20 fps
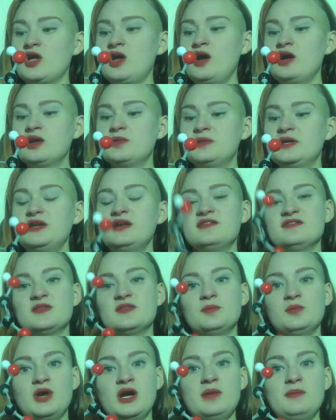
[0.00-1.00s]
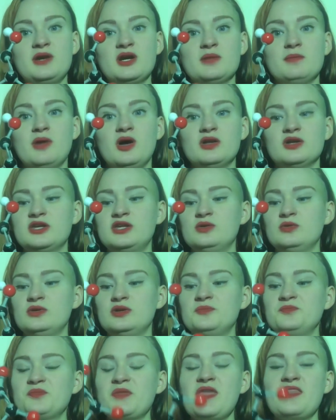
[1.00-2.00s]
carbon is the primary
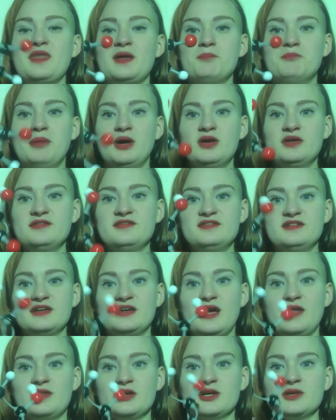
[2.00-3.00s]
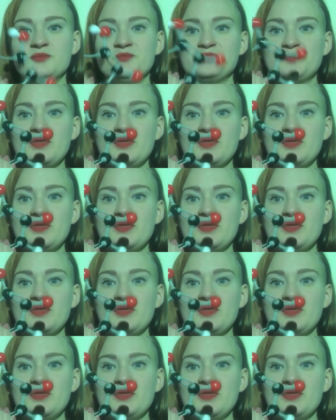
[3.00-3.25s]
molecule that bonds together